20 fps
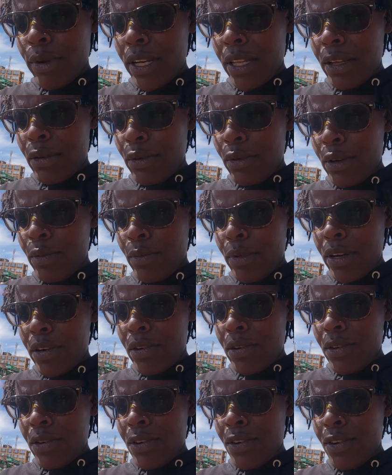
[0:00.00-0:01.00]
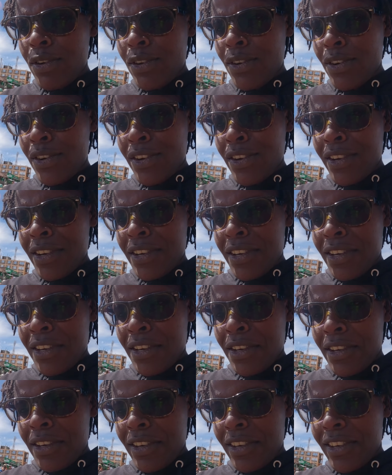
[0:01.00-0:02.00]
made the wheelbarrow.
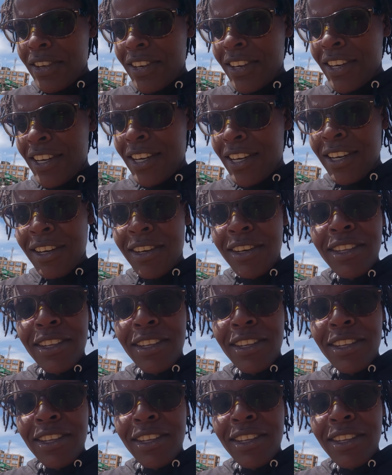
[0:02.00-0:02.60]
Yeah,